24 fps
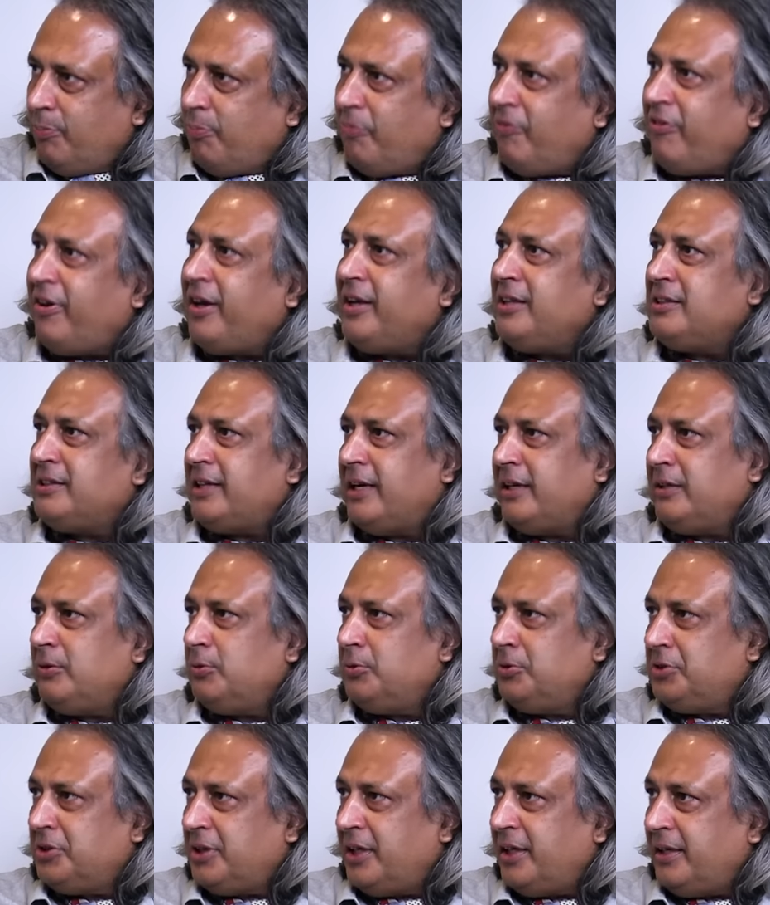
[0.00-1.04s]
phase, I
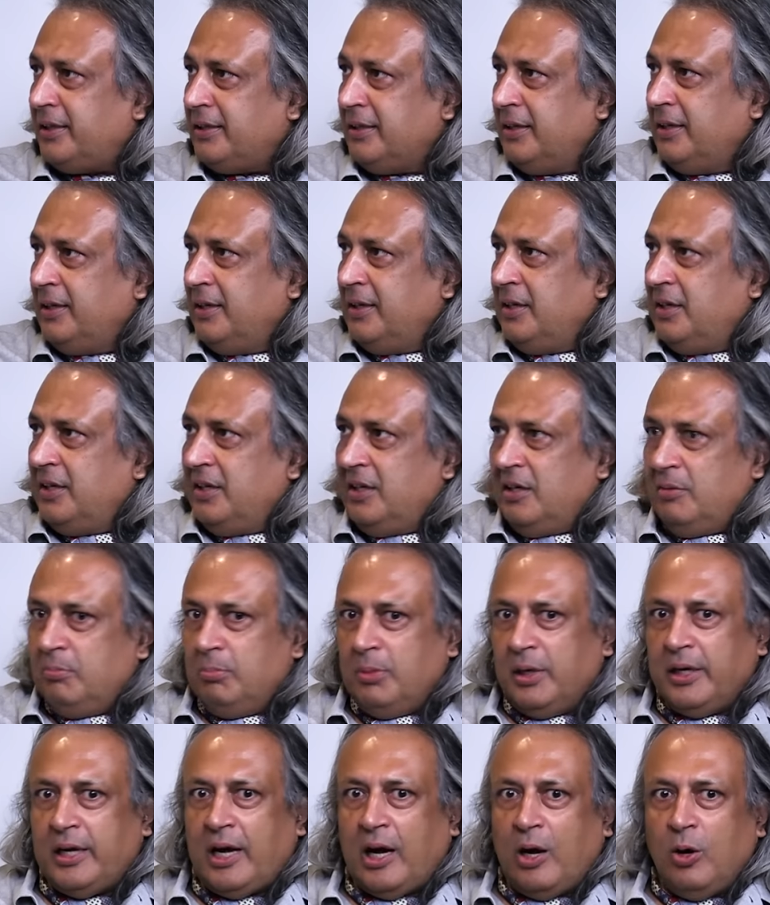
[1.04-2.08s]
could say,
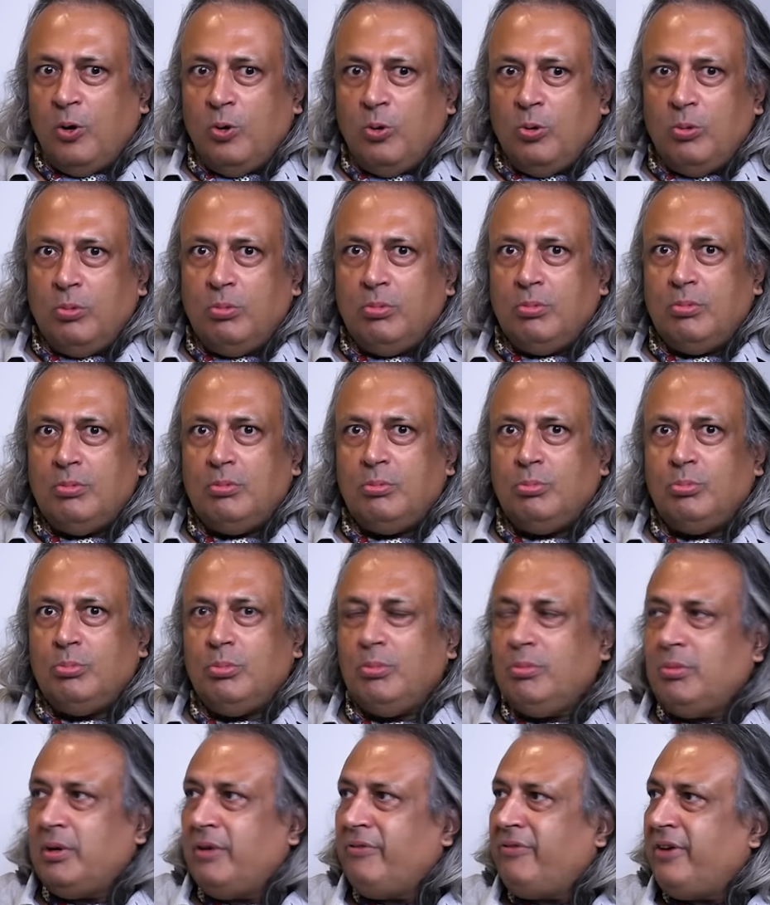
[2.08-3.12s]
but how
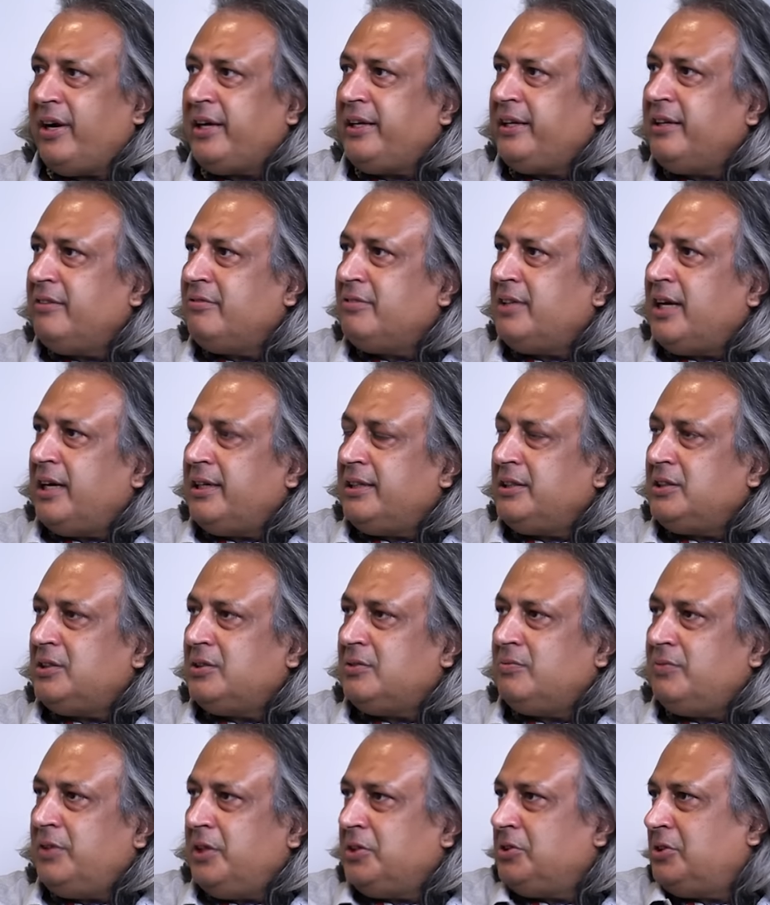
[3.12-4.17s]
effective that
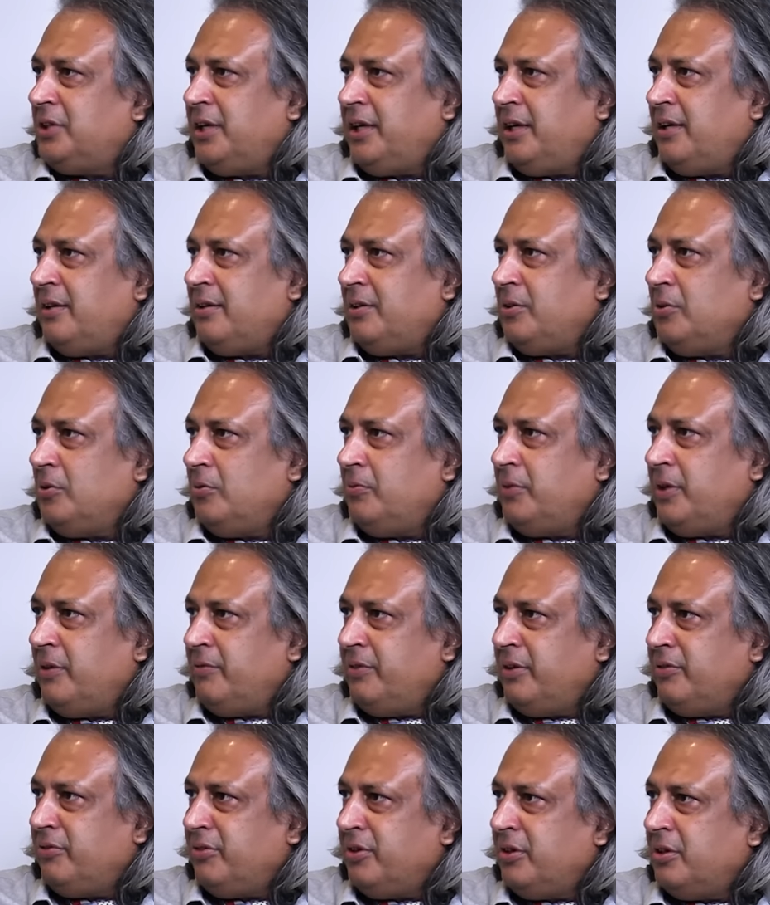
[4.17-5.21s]
is we are seeing. We
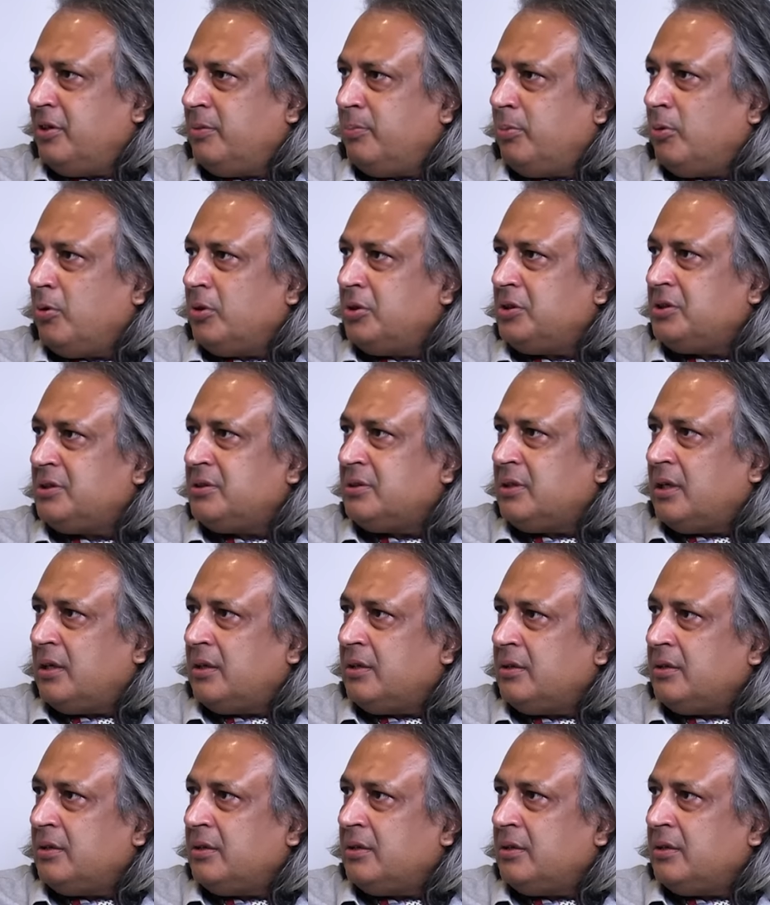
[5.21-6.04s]
have different reports.